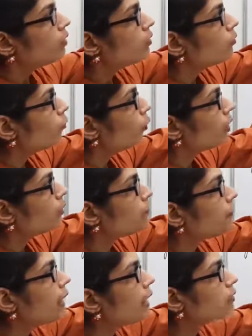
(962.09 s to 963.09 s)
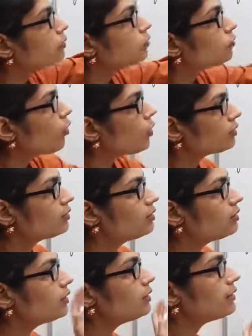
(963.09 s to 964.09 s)
What mass of
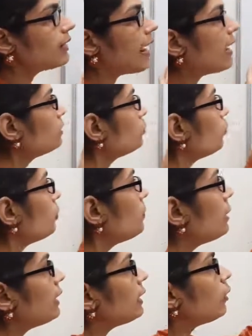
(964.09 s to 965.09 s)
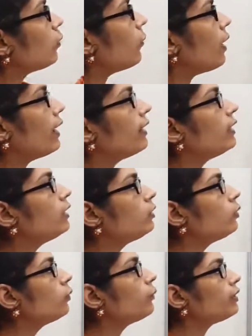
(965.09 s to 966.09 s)
oxygen gas would be required
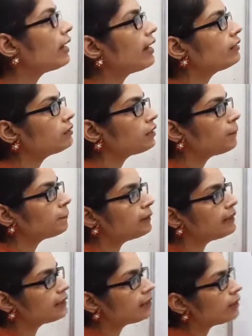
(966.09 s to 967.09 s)
to react completely